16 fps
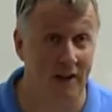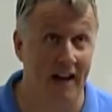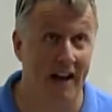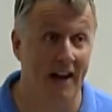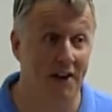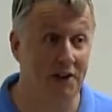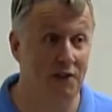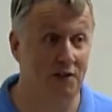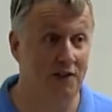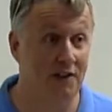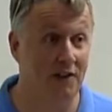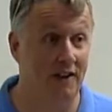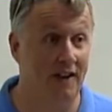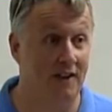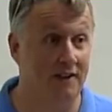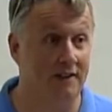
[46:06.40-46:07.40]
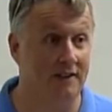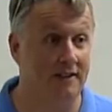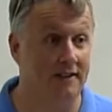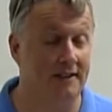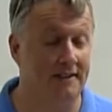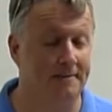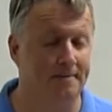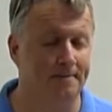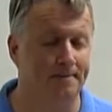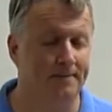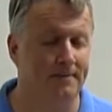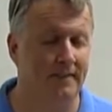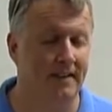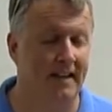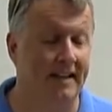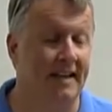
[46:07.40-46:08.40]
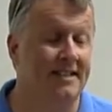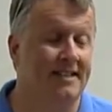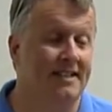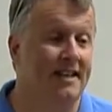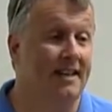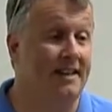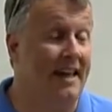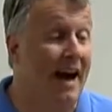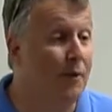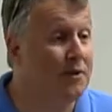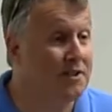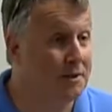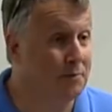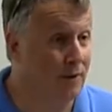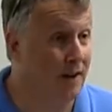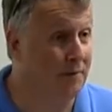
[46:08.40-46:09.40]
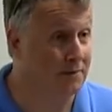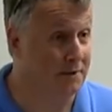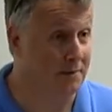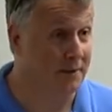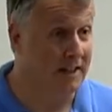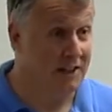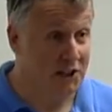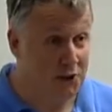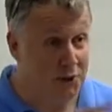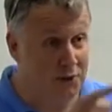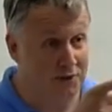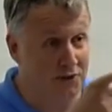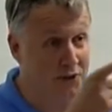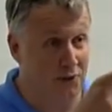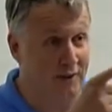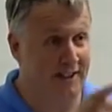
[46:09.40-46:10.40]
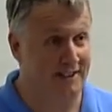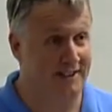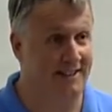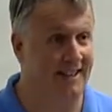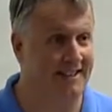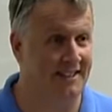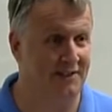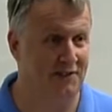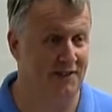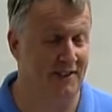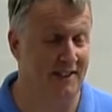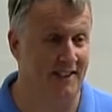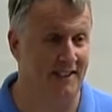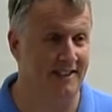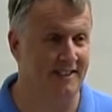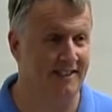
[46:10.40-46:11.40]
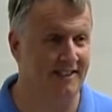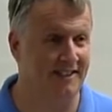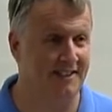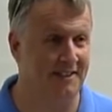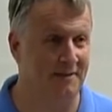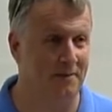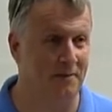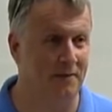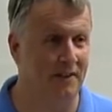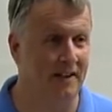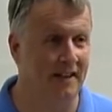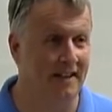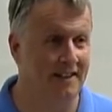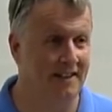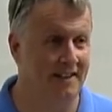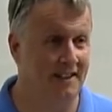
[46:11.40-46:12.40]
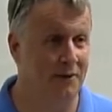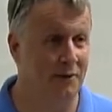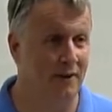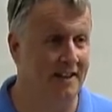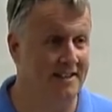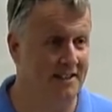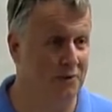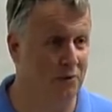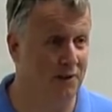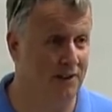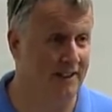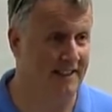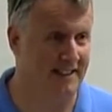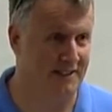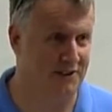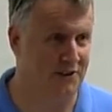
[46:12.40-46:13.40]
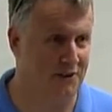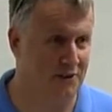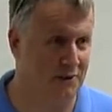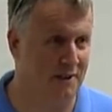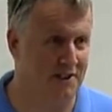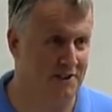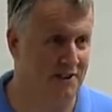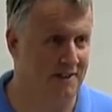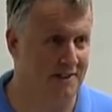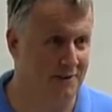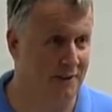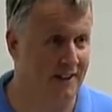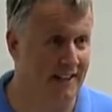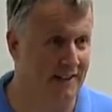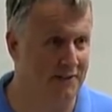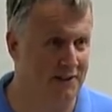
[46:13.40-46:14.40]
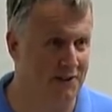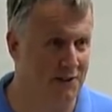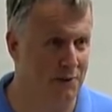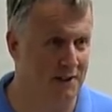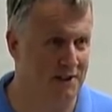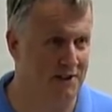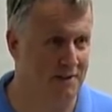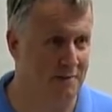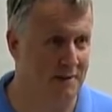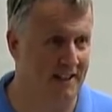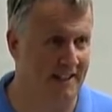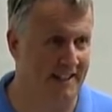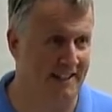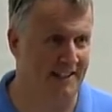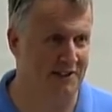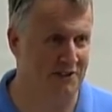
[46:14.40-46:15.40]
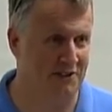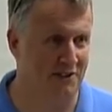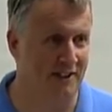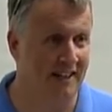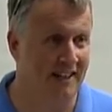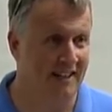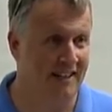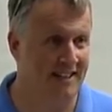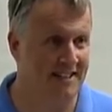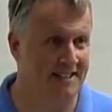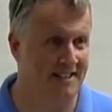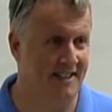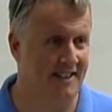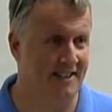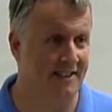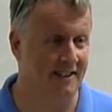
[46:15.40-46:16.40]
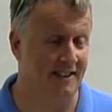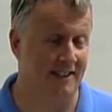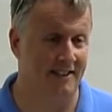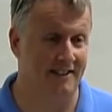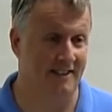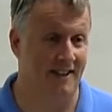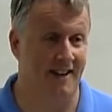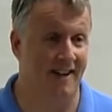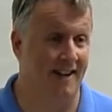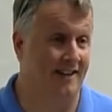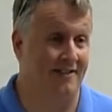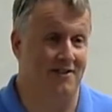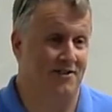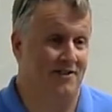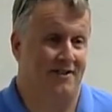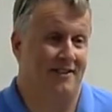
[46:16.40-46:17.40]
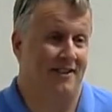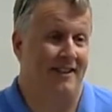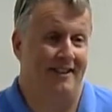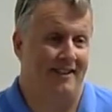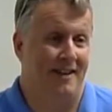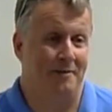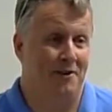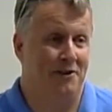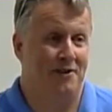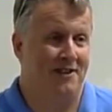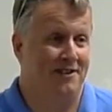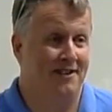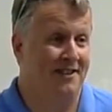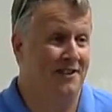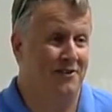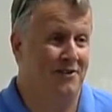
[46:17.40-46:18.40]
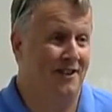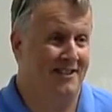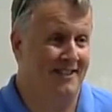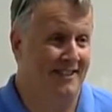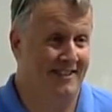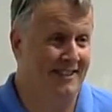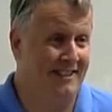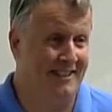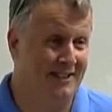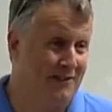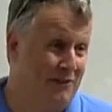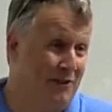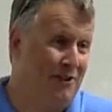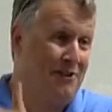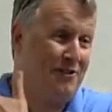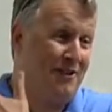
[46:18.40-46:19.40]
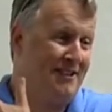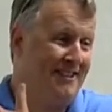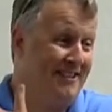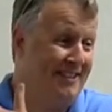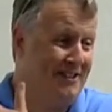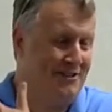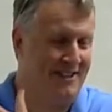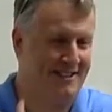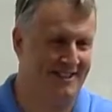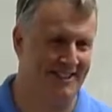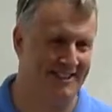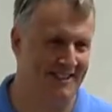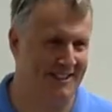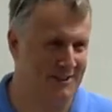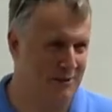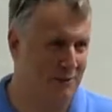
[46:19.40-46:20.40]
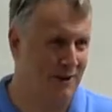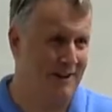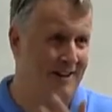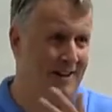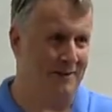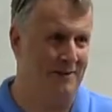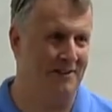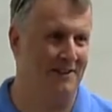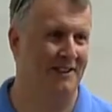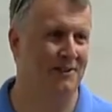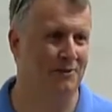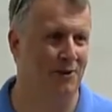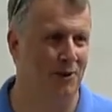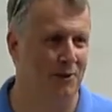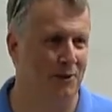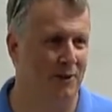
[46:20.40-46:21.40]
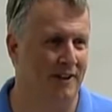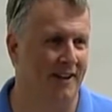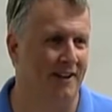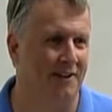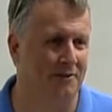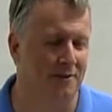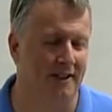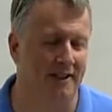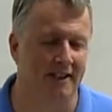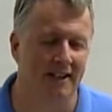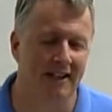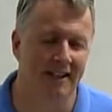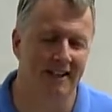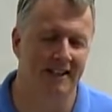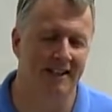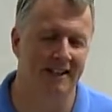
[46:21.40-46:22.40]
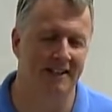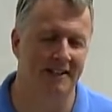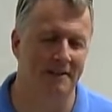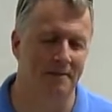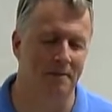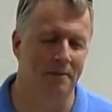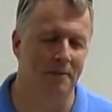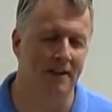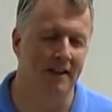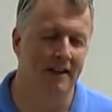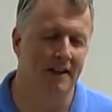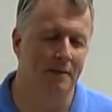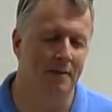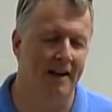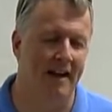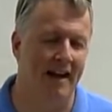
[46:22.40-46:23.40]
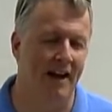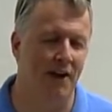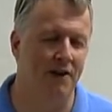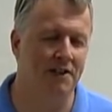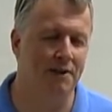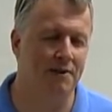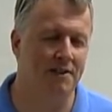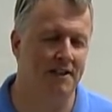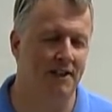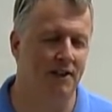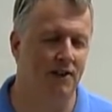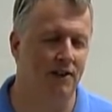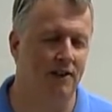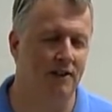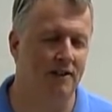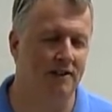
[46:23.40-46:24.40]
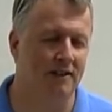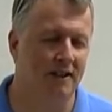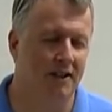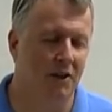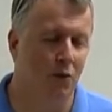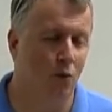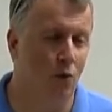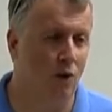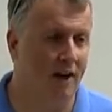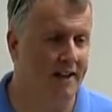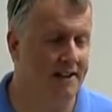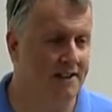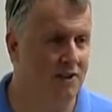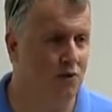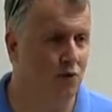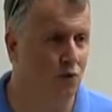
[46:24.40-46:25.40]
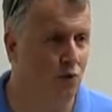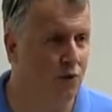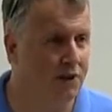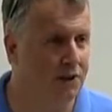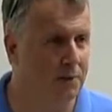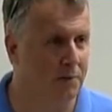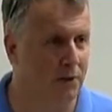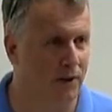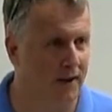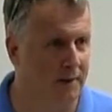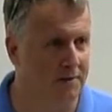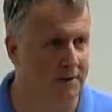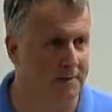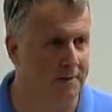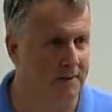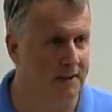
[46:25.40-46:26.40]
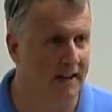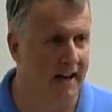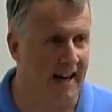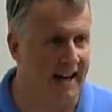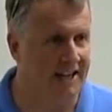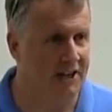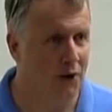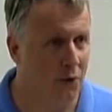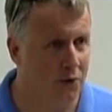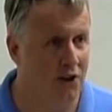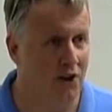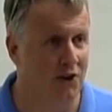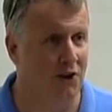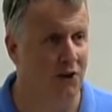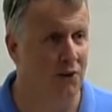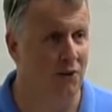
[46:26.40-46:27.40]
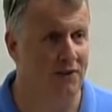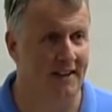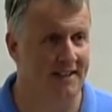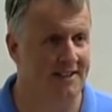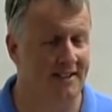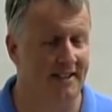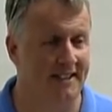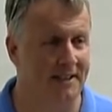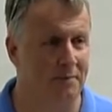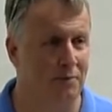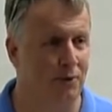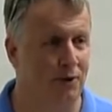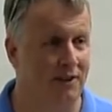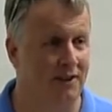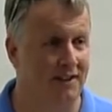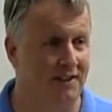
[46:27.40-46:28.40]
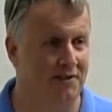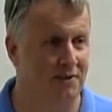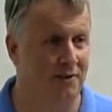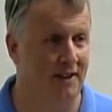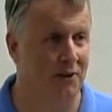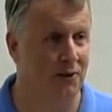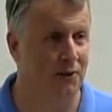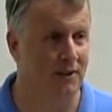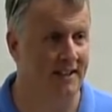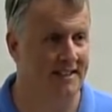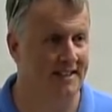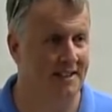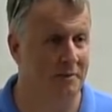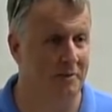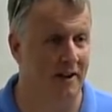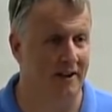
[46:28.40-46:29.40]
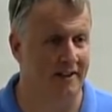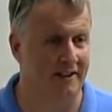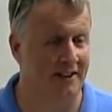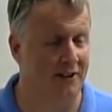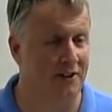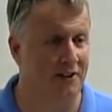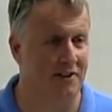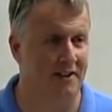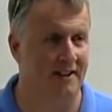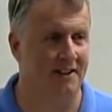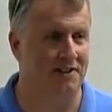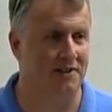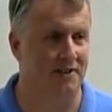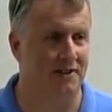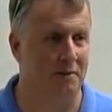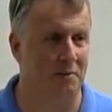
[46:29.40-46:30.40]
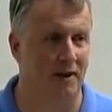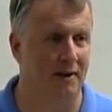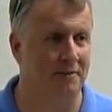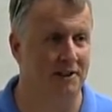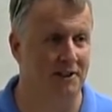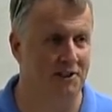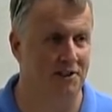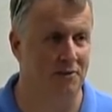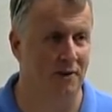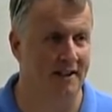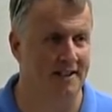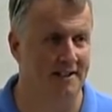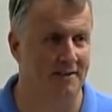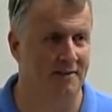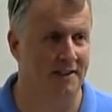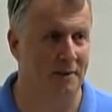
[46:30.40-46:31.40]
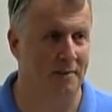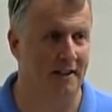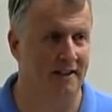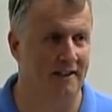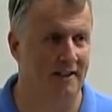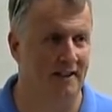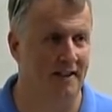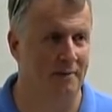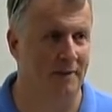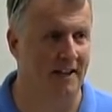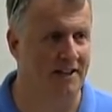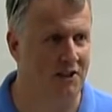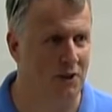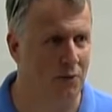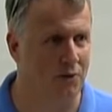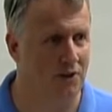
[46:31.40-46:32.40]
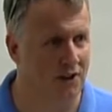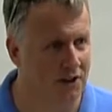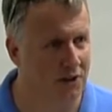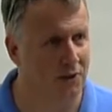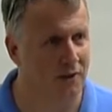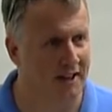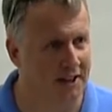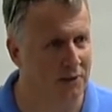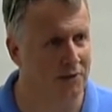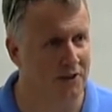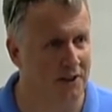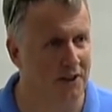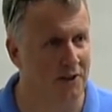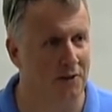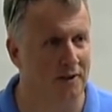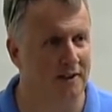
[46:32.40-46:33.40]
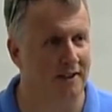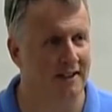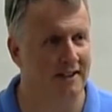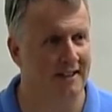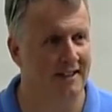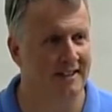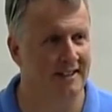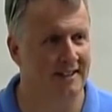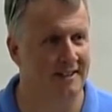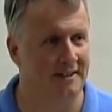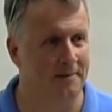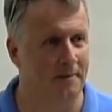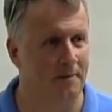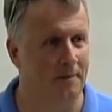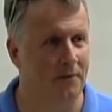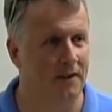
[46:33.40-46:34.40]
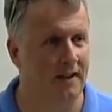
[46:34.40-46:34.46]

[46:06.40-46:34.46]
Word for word: how do you figure out, um, like I said, that was the problem. You have correctly identified um, the thing where I didn't really answer the question, where I gave this question begging answer. I said like that I just like, I'm interested in interesting things. If you're interested in interesting things, work on them and things will all work out, right? Um, but how do you tell what is a real problem? I don't know. That's like important enough to write a whole essay about, and I don't know the answer. I probably should write something about that, but I don't know. I don't know. Um,